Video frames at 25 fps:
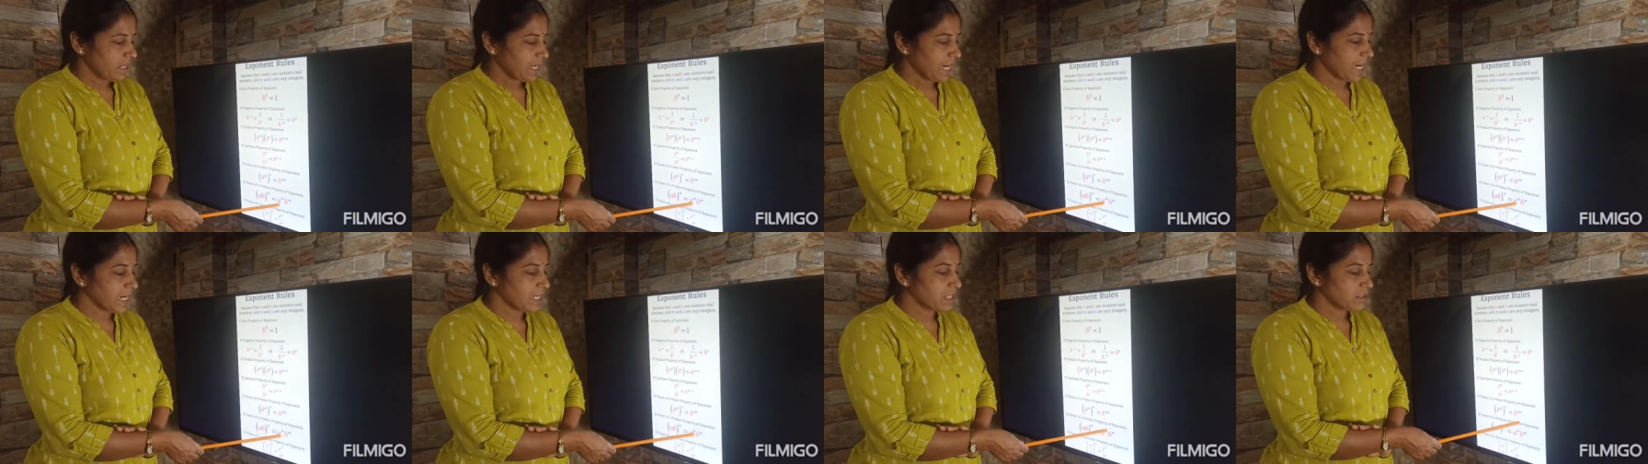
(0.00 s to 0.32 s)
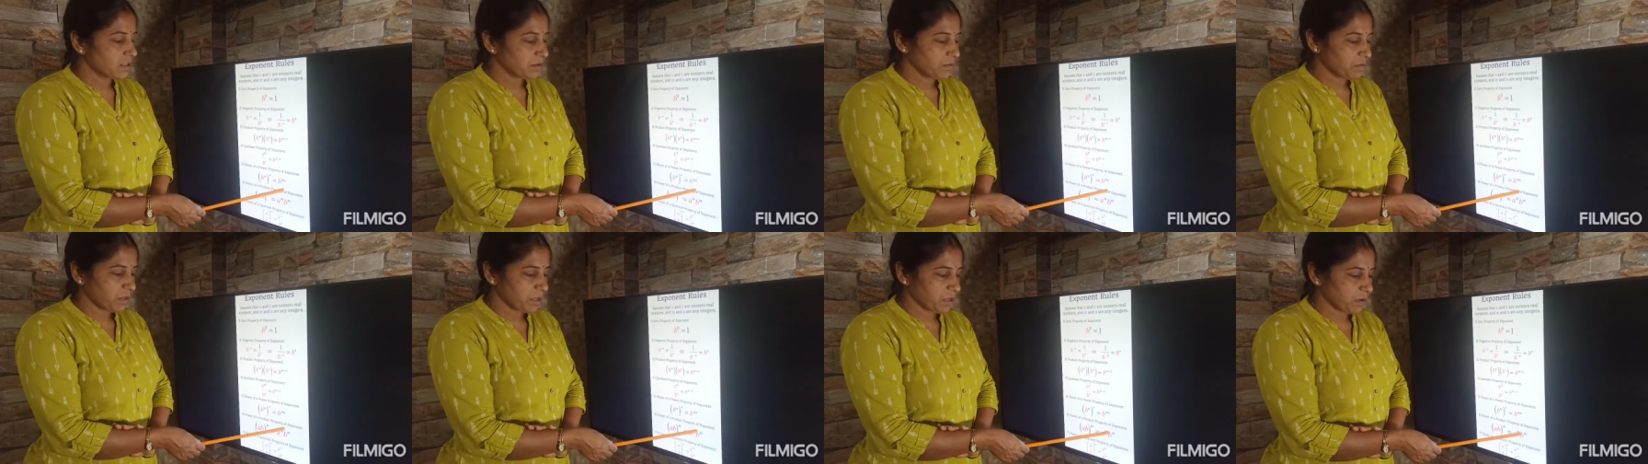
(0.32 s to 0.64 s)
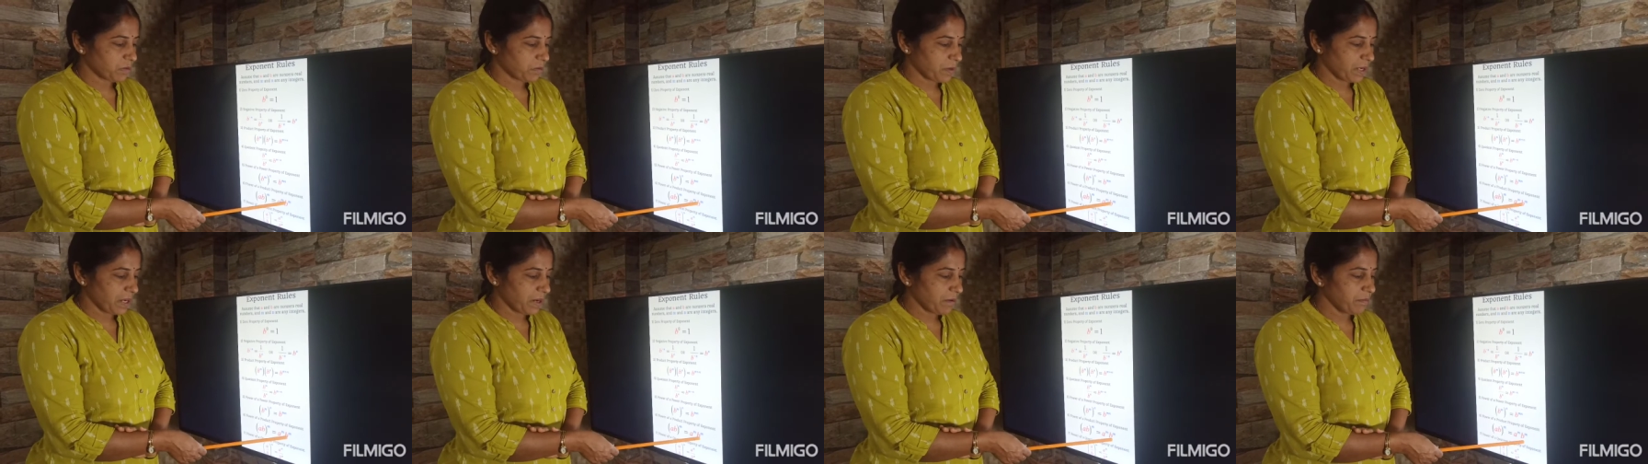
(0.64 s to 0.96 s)
A to the power
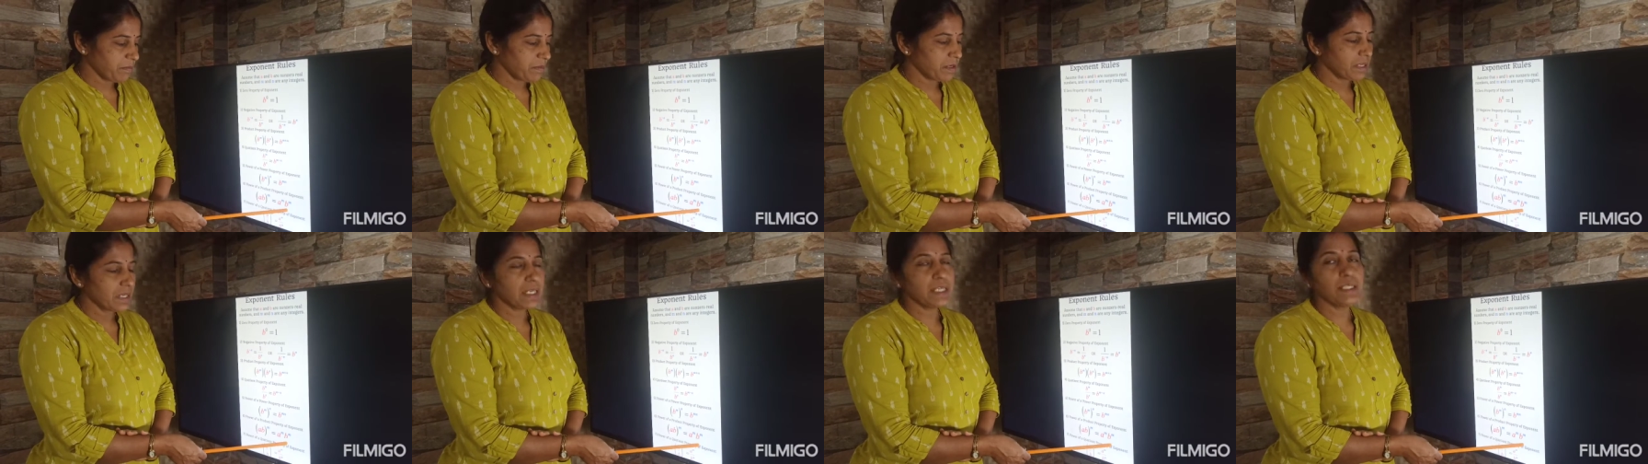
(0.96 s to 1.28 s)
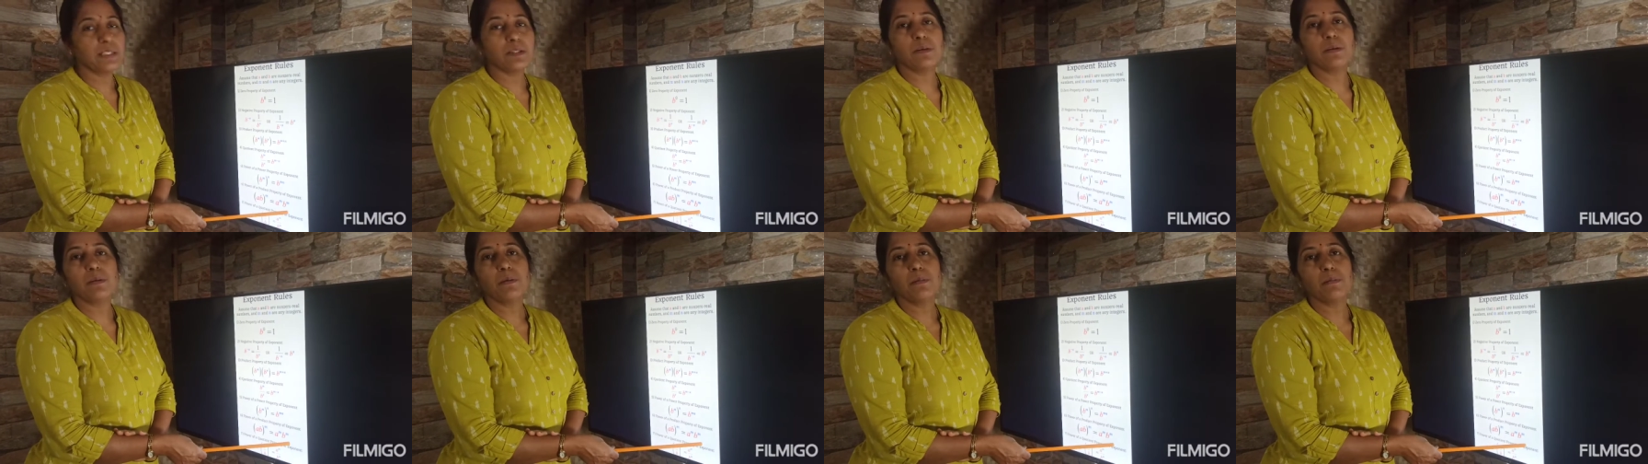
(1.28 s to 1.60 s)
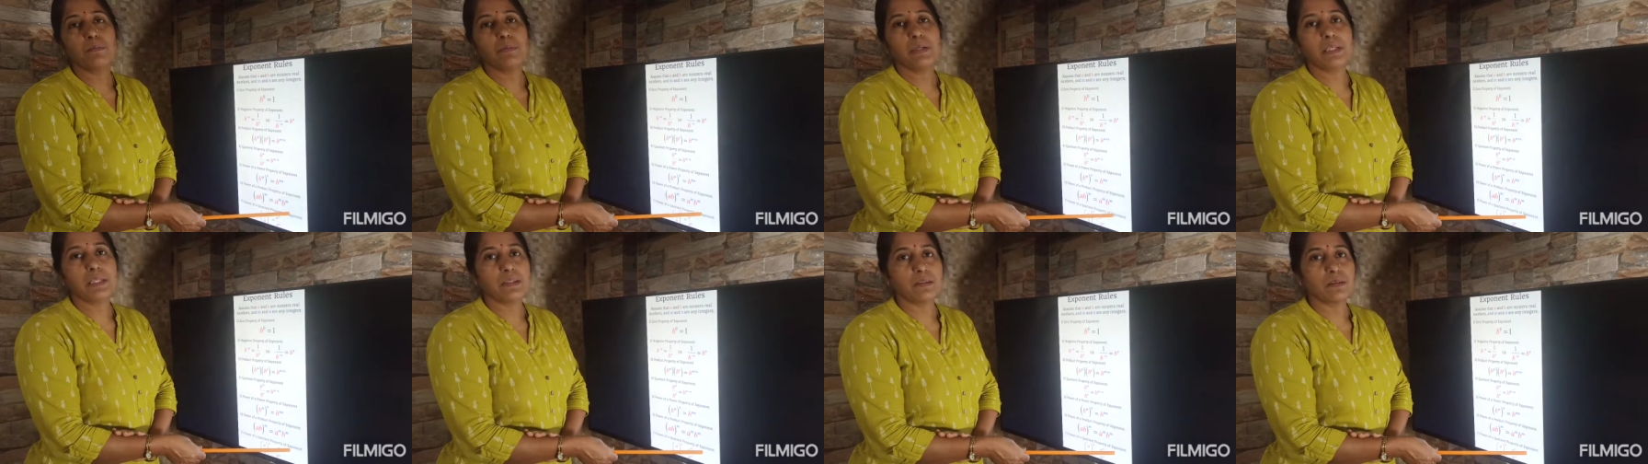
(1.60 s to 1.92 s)
of m into
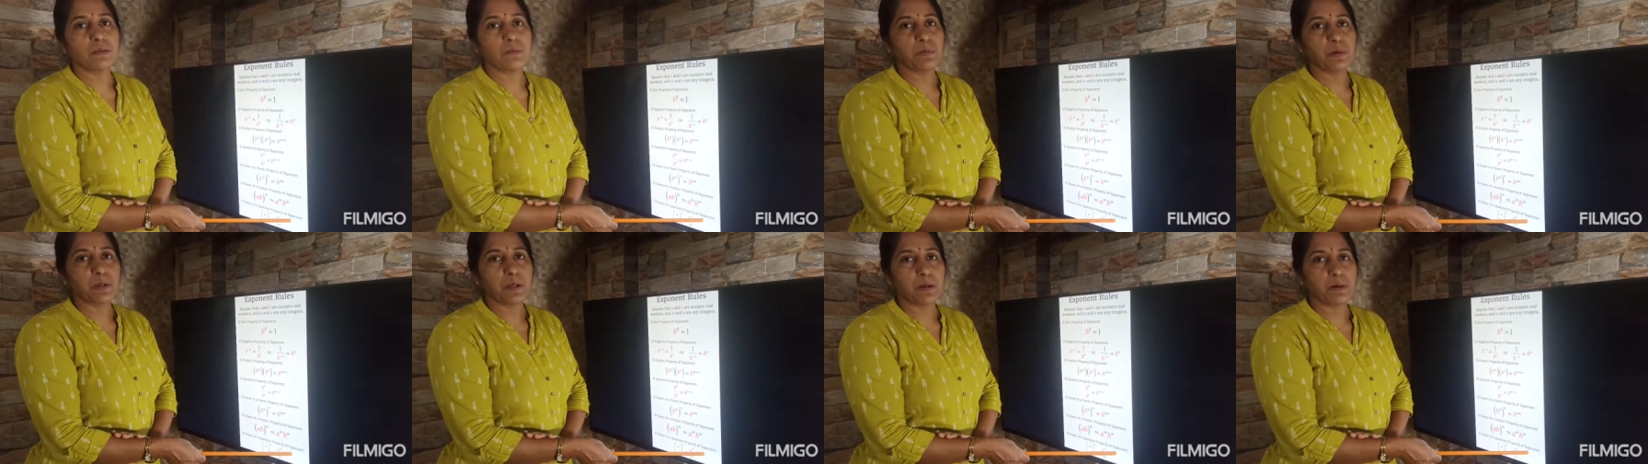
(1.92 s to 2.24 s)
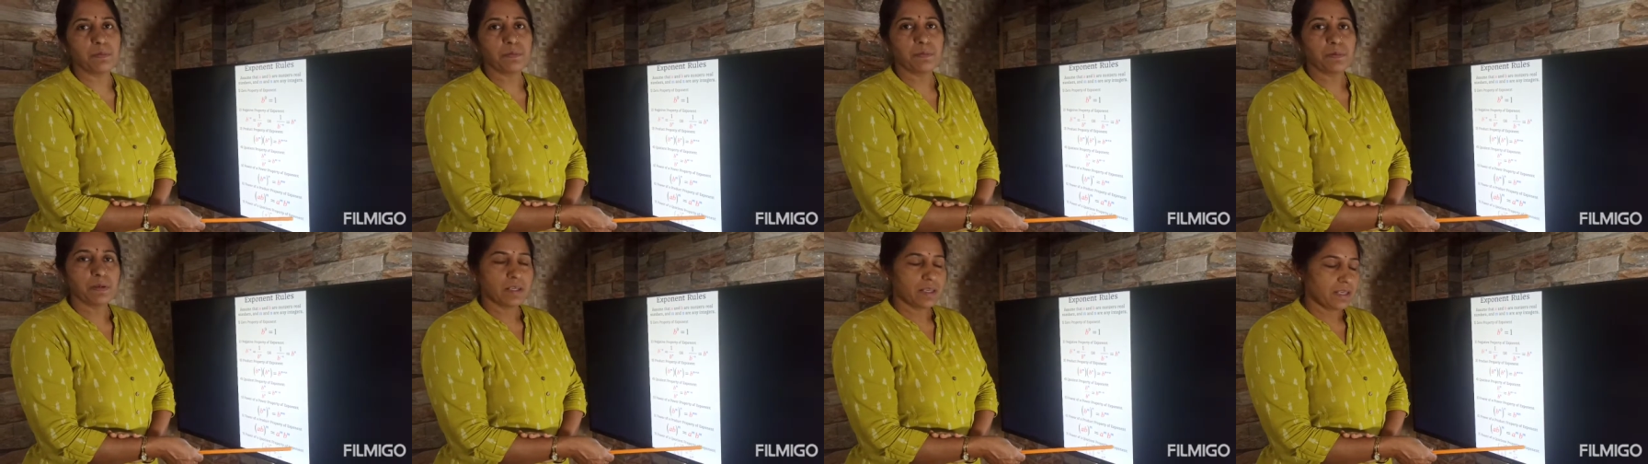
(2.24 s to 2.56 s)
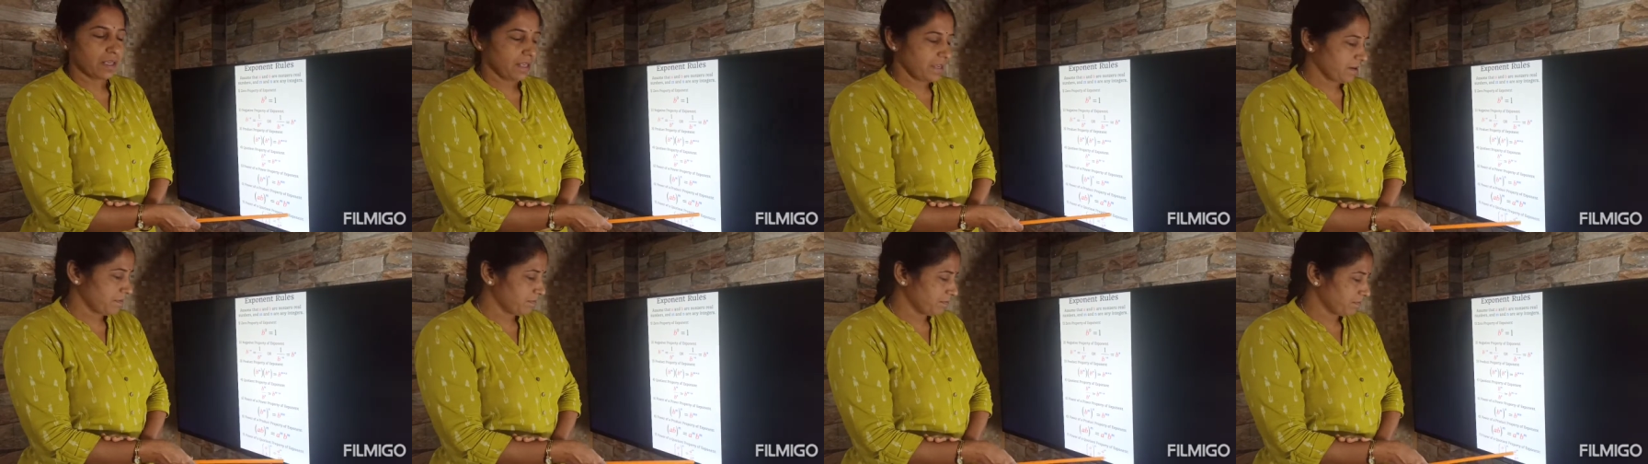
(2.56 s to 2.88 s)
b to the power of
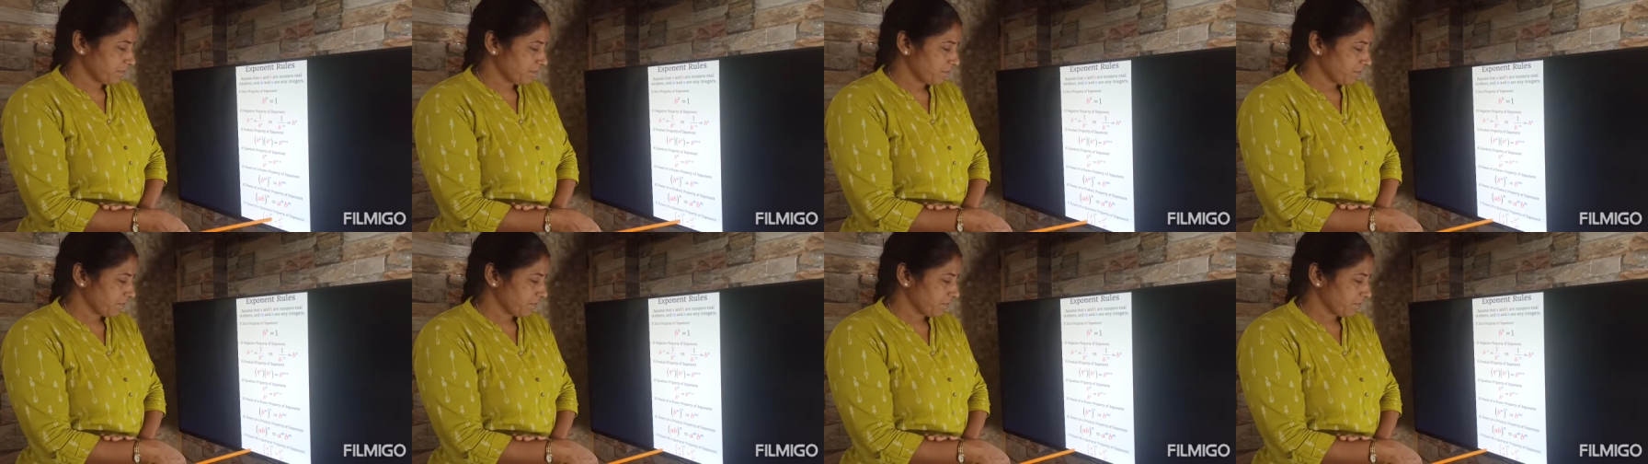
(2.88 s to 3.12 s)
m.